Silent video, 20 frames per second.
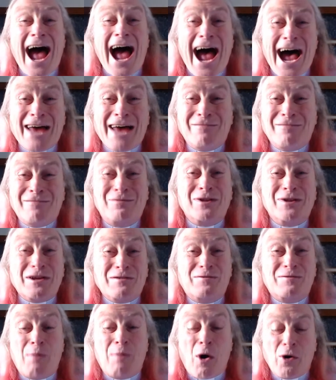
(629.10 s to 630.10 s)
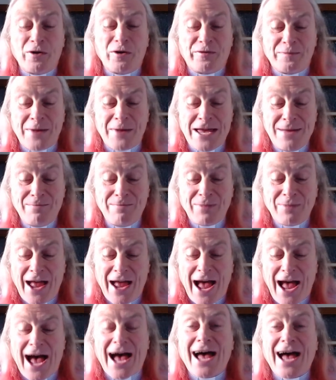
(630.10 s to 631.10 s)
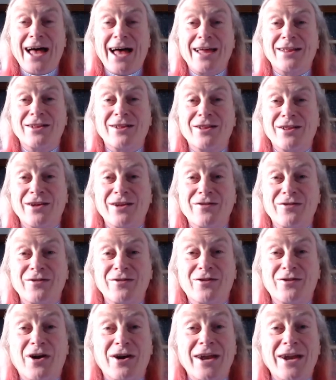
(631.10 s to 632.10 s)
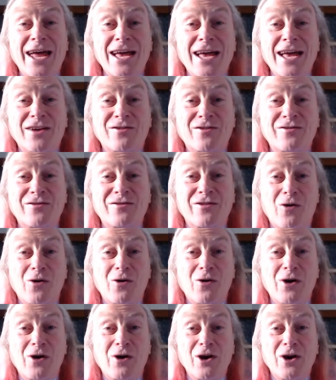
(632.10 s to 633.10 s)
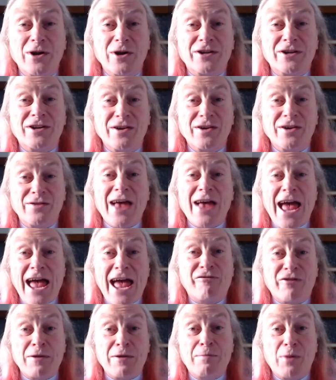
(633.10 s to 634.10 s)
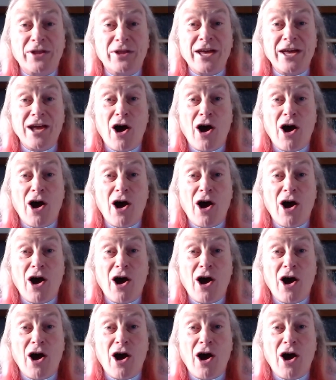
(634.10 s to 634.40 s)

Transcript: And please pause me and listen to our next song, which is Everybody